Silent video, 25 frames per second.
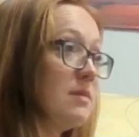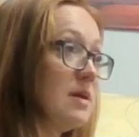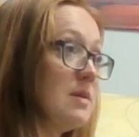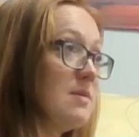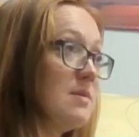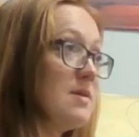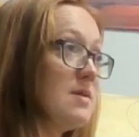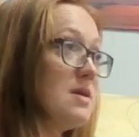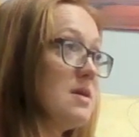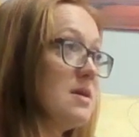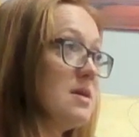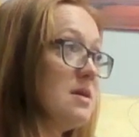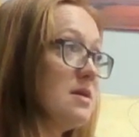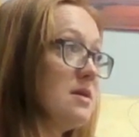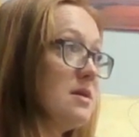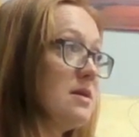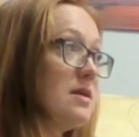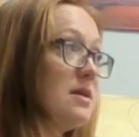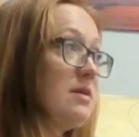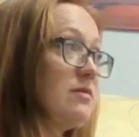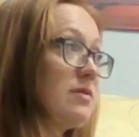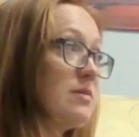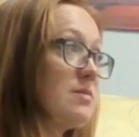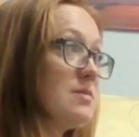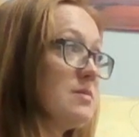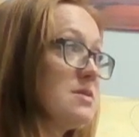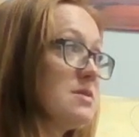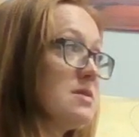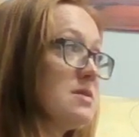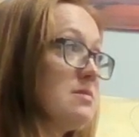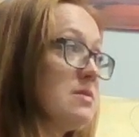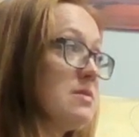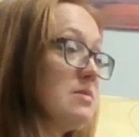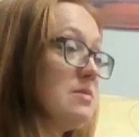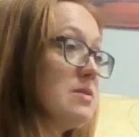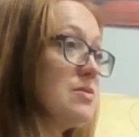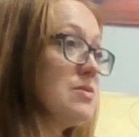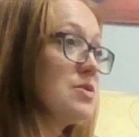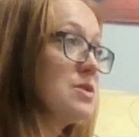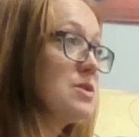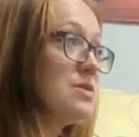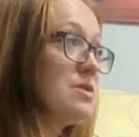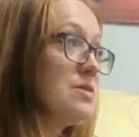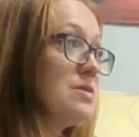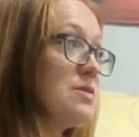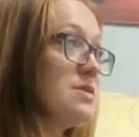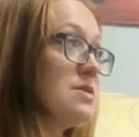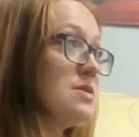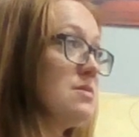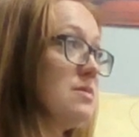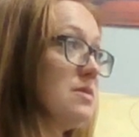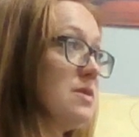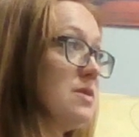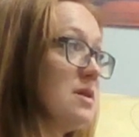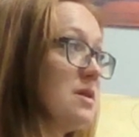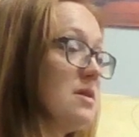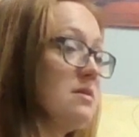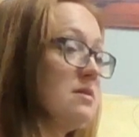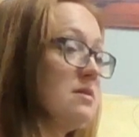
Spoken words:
maybe healing from some emotional something.